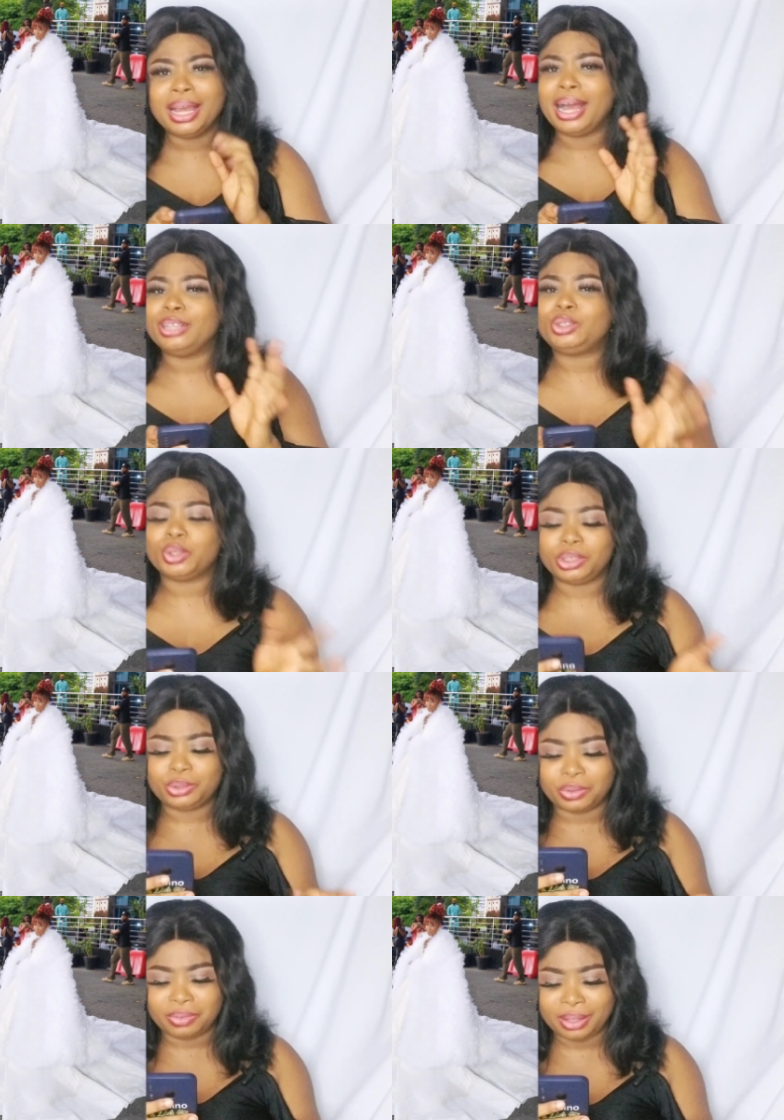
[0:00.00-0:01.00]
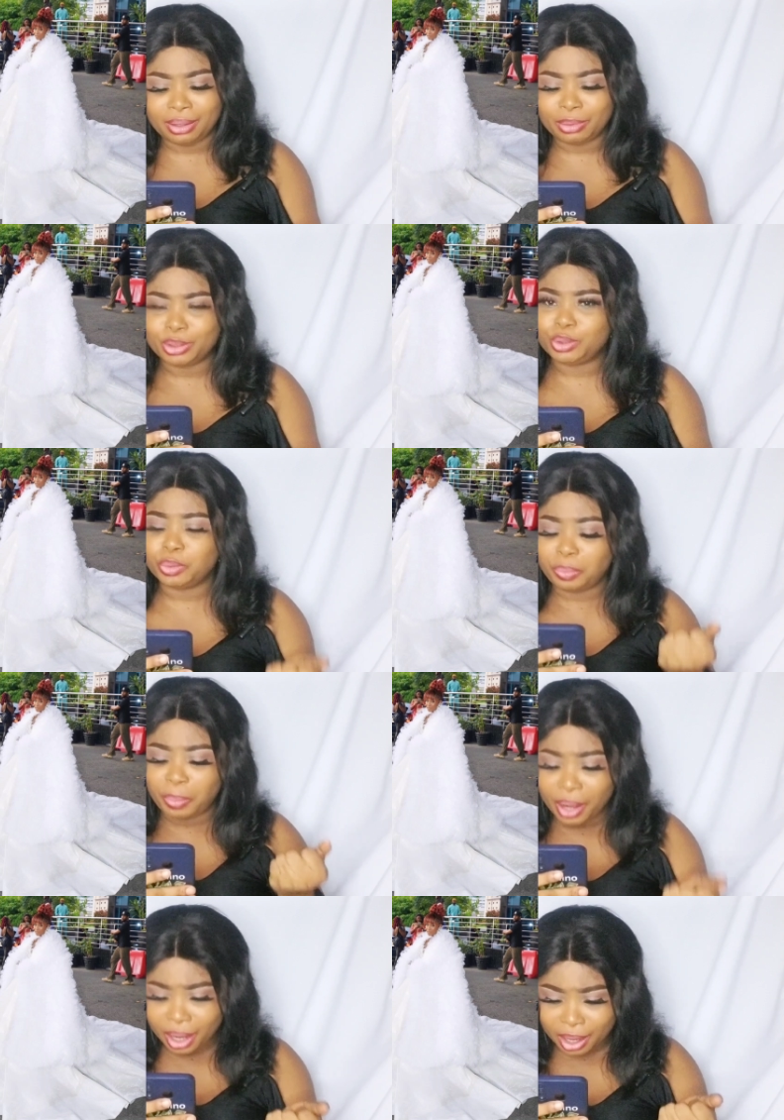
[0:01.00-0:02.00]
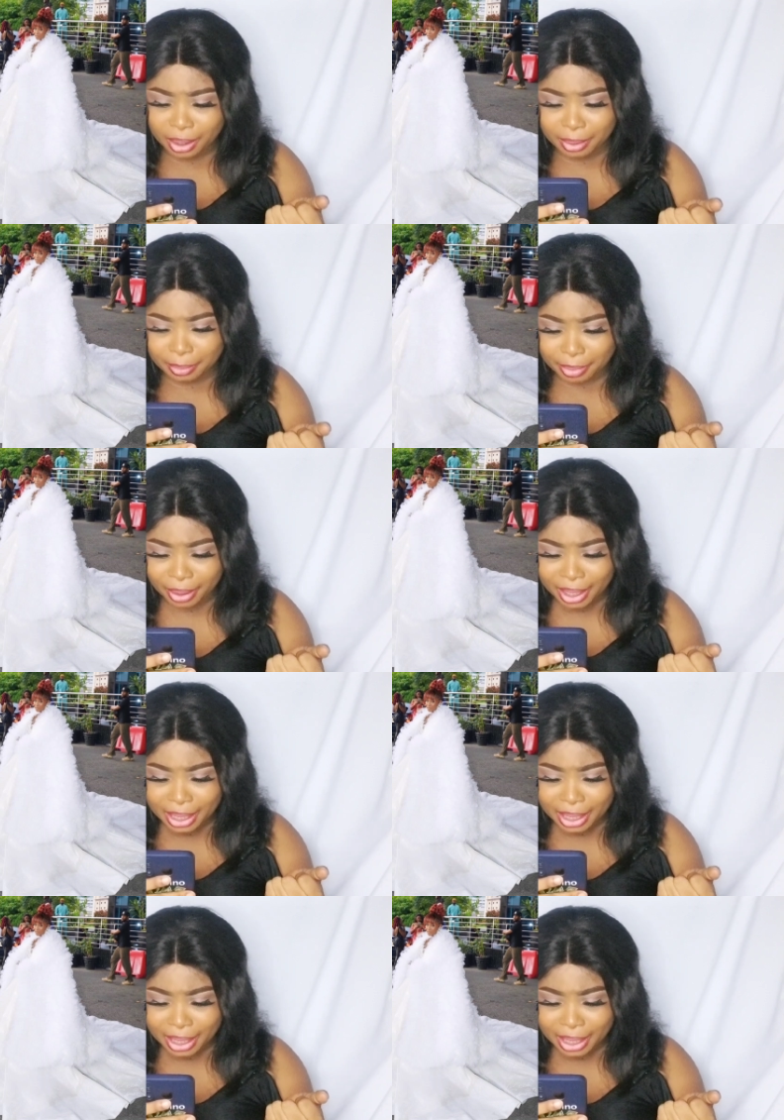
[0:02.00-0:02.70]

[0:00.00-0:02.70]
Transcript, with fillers: Her choice of hair, superb.